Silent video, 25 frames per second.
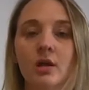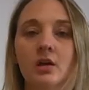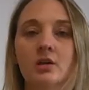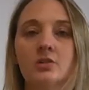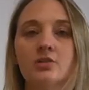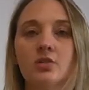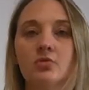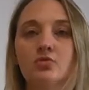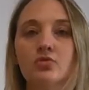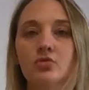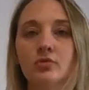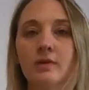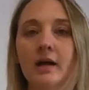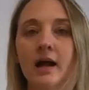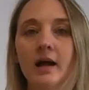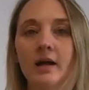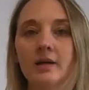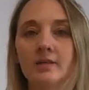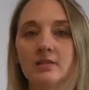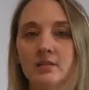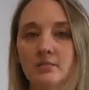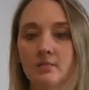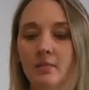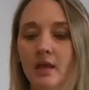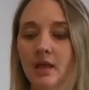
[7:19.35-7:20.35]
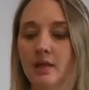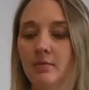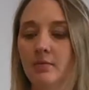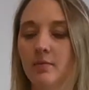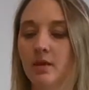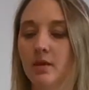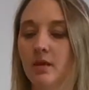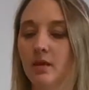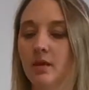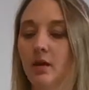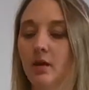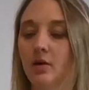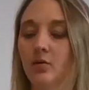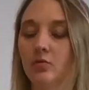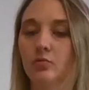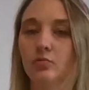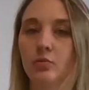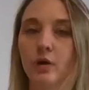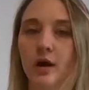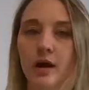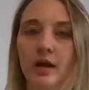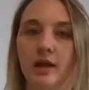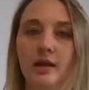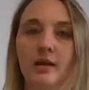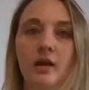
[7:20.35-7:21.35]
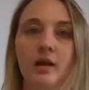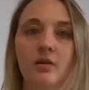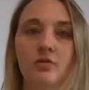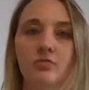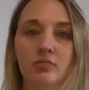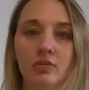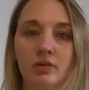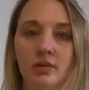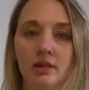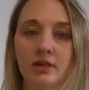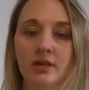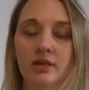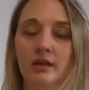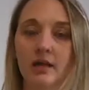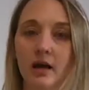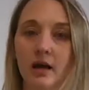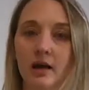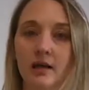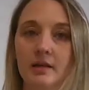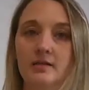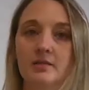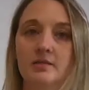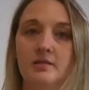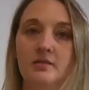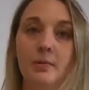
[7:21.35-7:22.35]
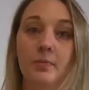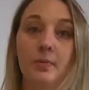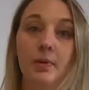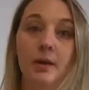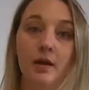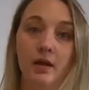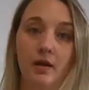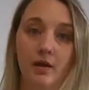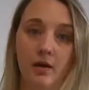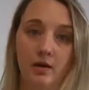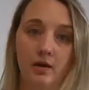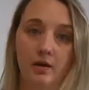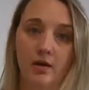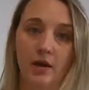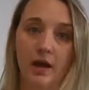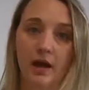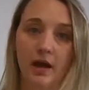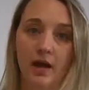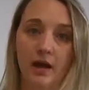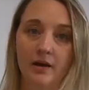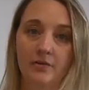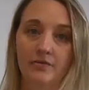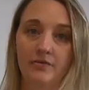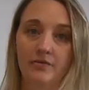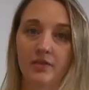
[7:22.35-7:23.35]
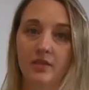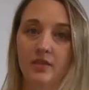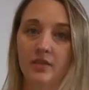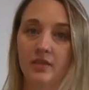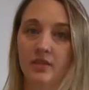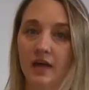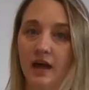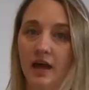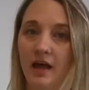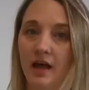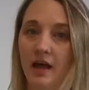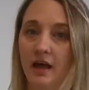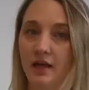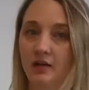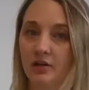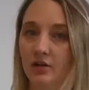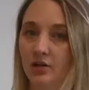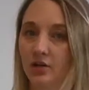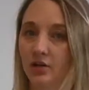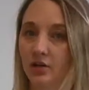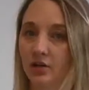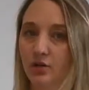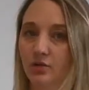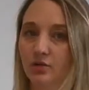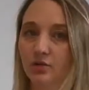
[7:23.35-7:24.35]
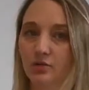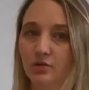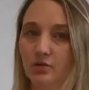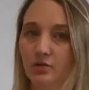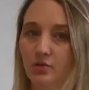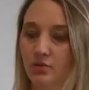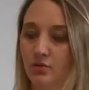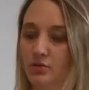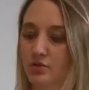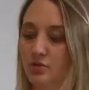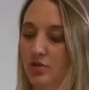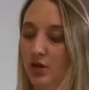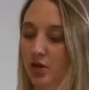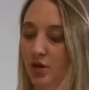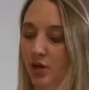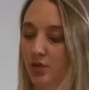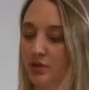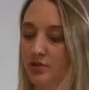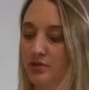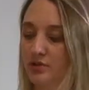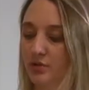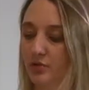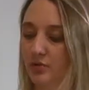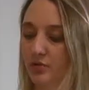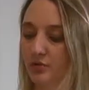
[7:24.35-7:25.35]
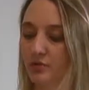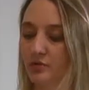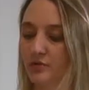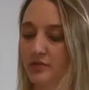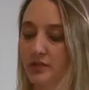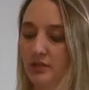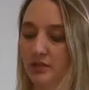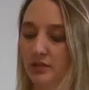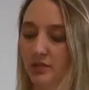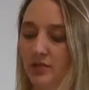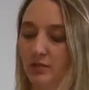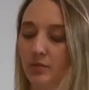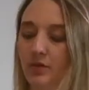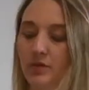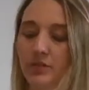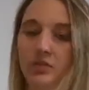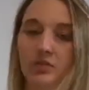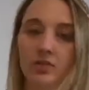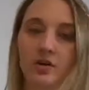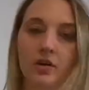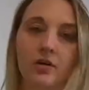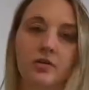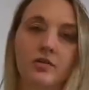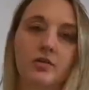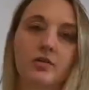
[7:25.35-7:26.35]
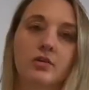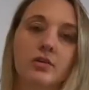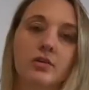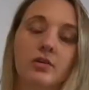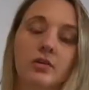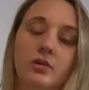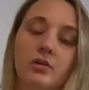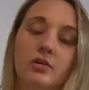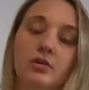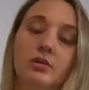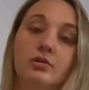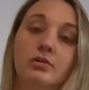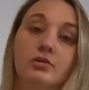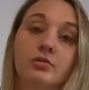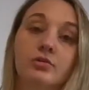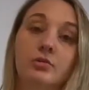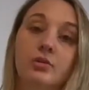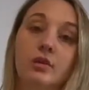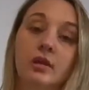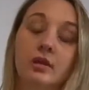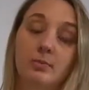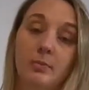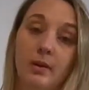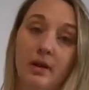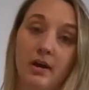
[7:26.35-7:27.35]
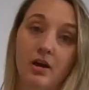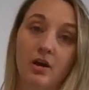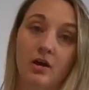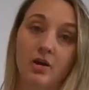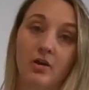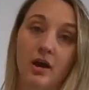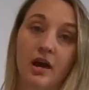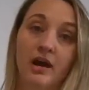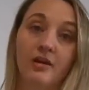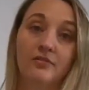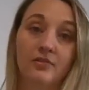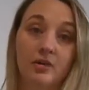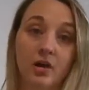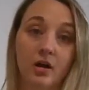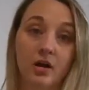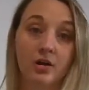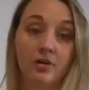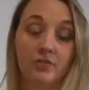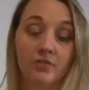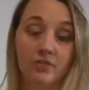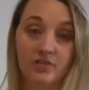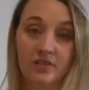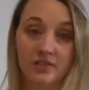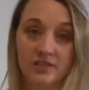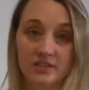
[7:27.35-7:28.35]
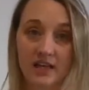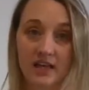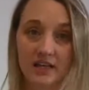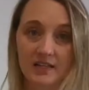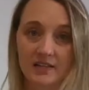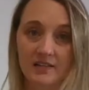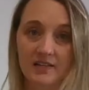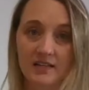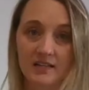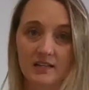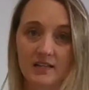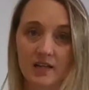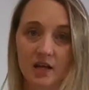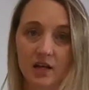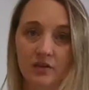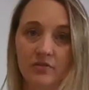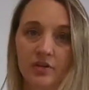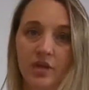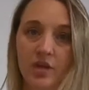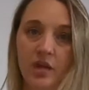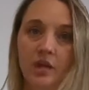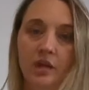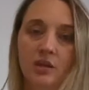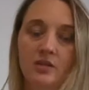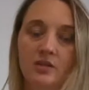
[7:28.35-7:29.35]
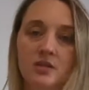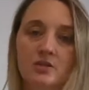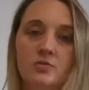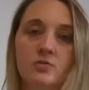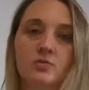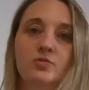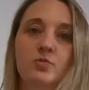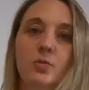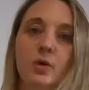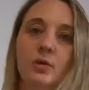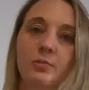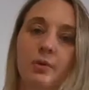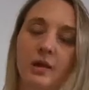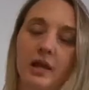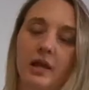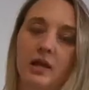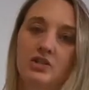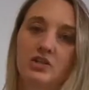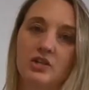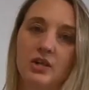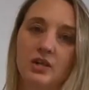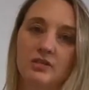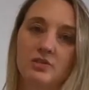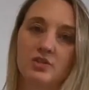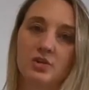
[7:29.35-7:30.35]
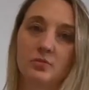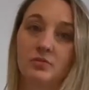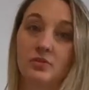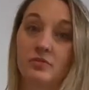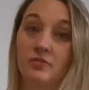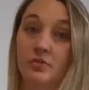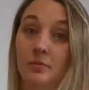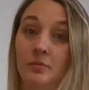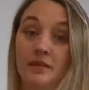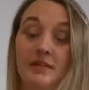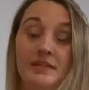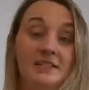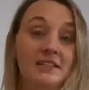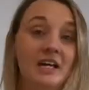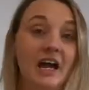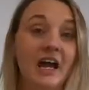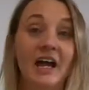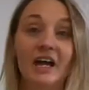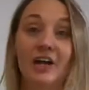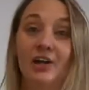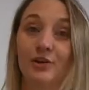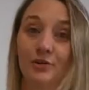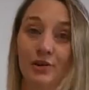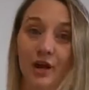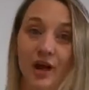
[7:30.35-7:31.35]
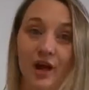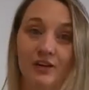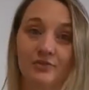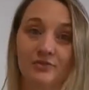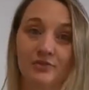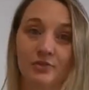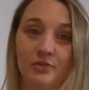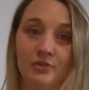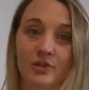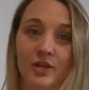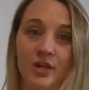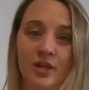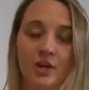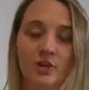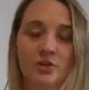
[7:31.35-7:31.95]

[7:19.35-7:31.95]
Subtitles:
So try to maybe write a really nice paragraph that concludes, also dealing with the concluding paragraph of the text itself. This was 1 page excerpted from an entire novel.